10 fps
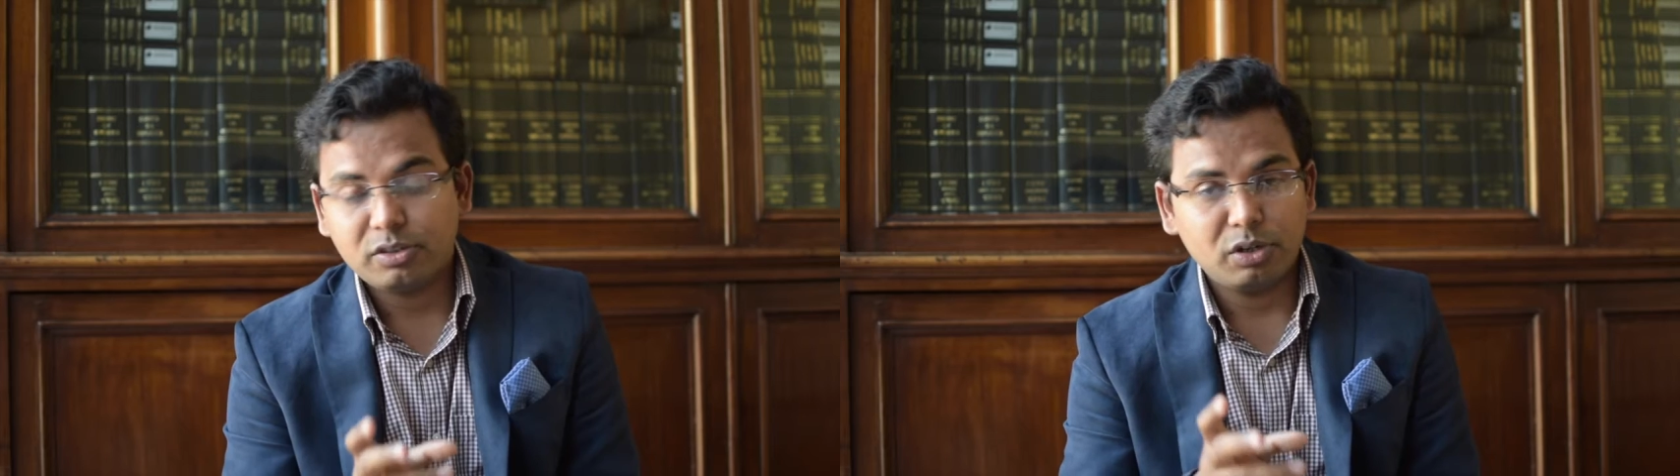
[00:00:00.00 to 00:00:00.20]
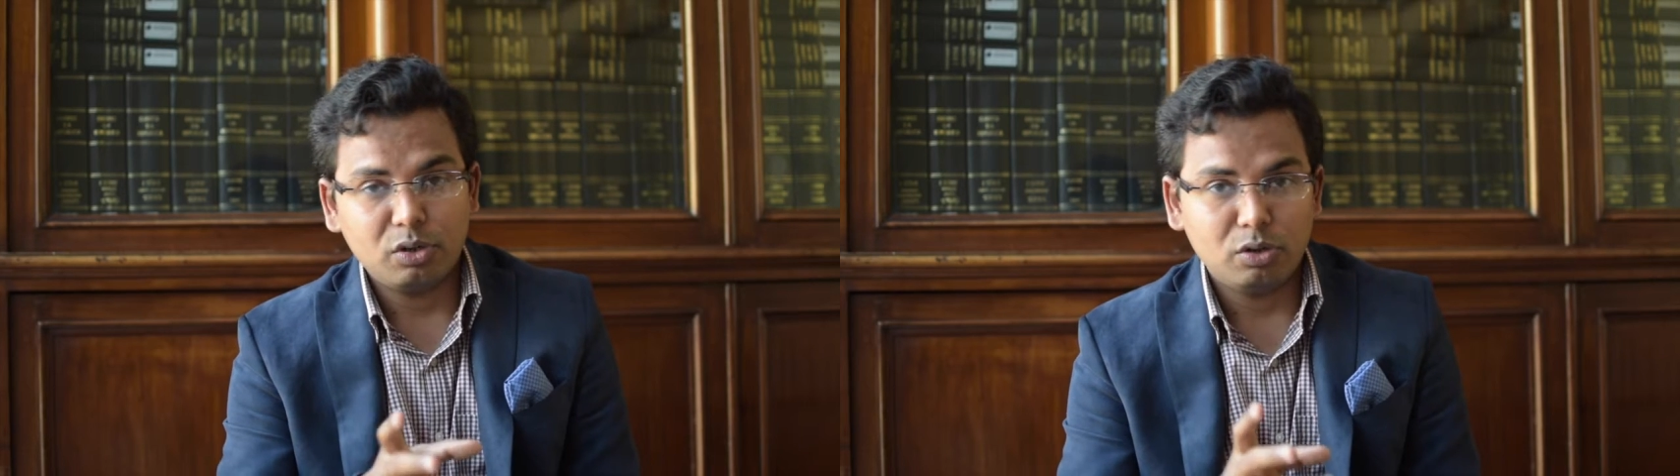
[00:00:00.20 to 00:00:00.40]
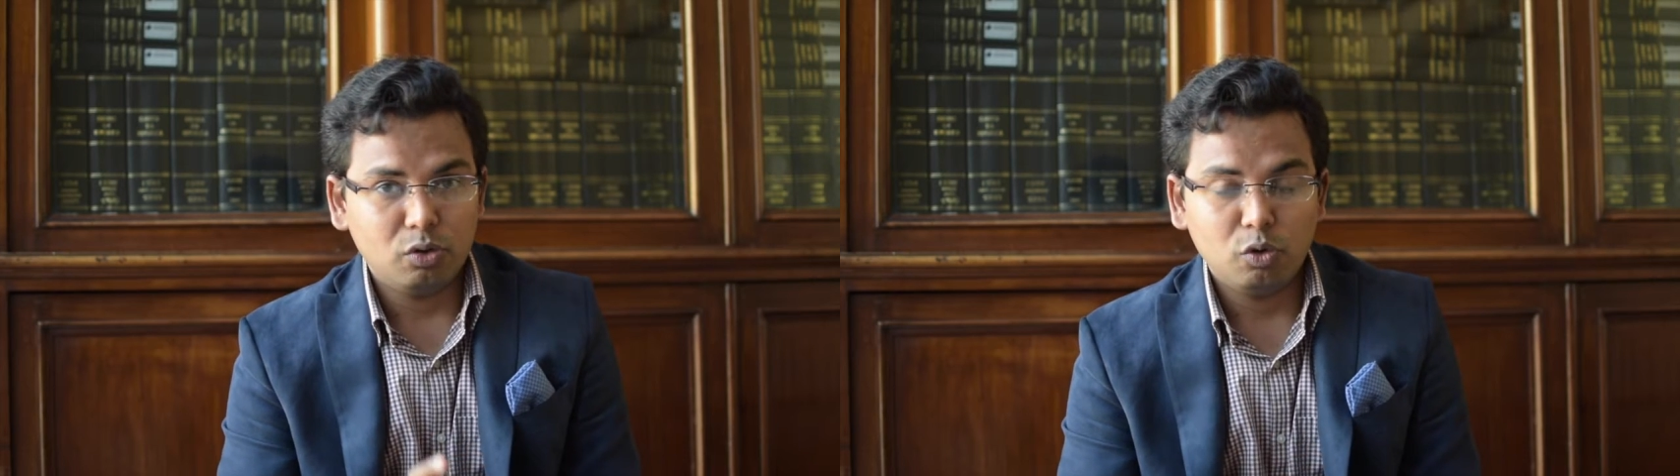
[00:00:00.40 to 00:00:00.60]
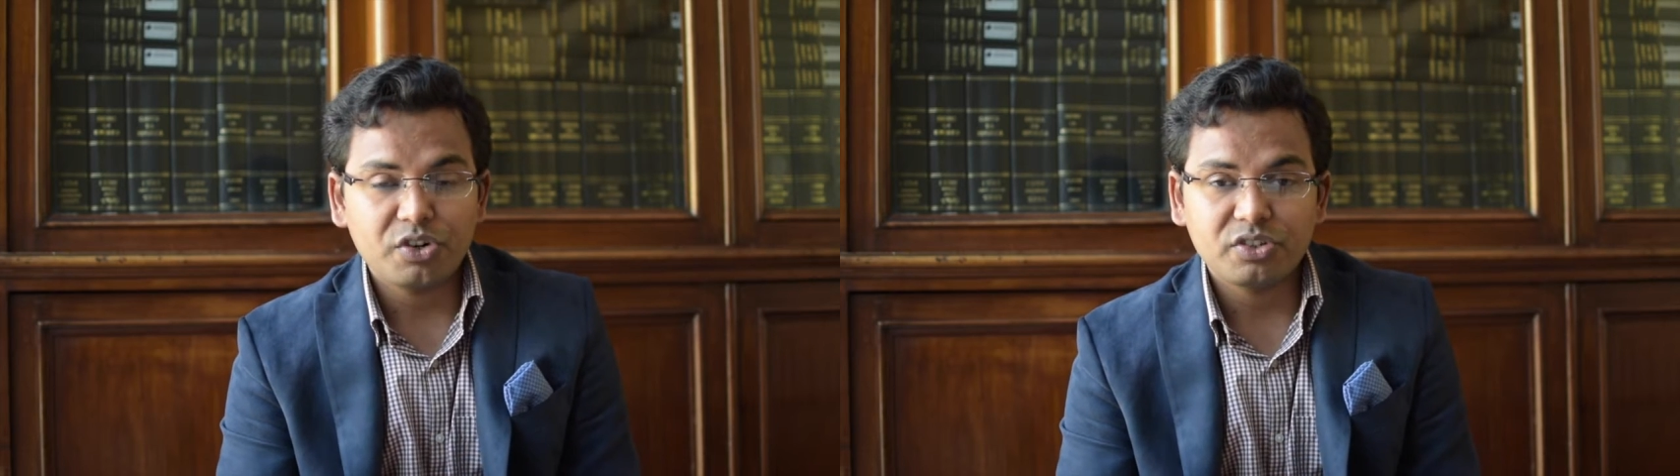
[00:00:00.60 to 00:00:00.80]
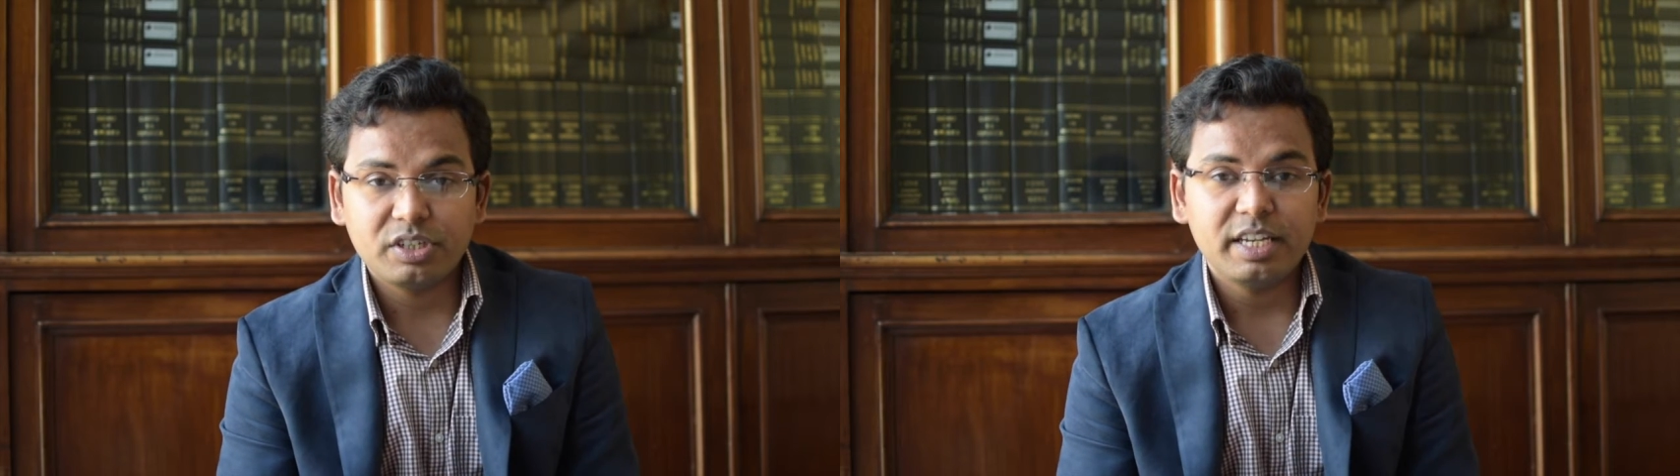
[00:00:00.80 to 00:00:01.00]
or your
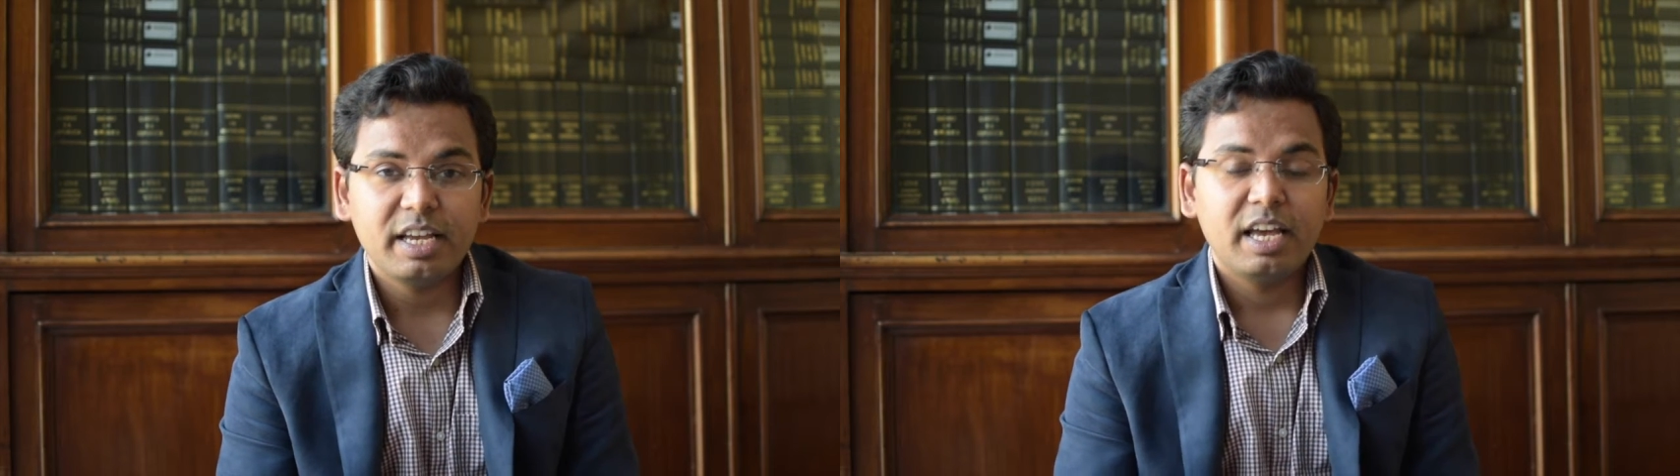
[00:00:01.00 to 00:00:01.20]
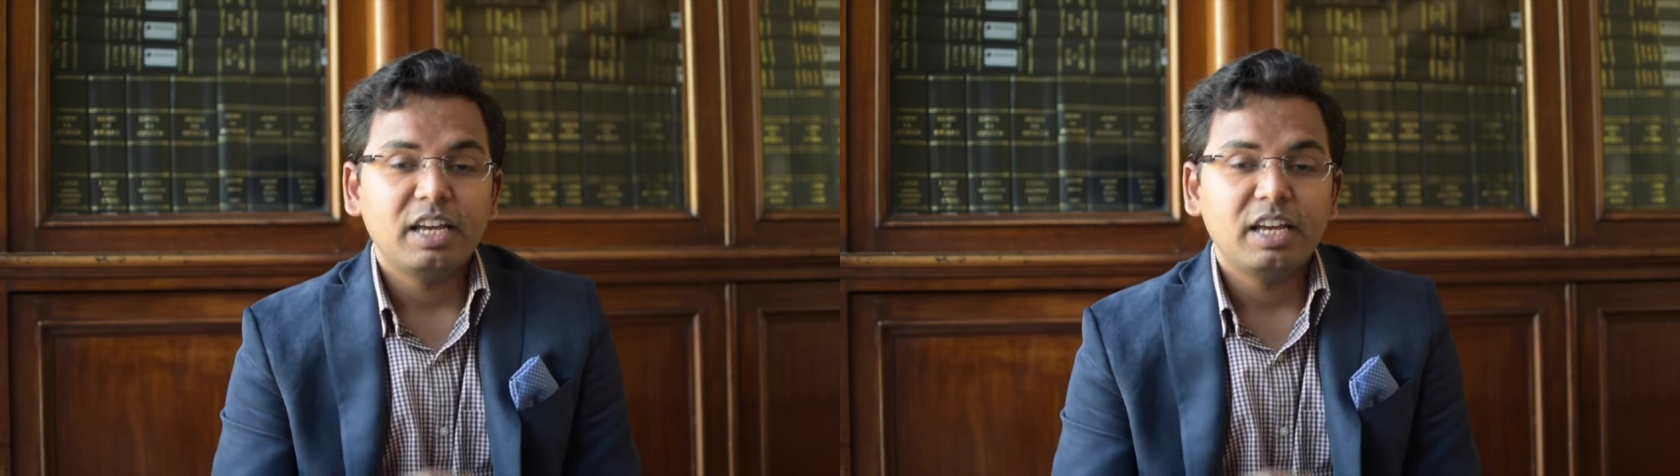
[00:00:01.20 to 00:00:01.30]
university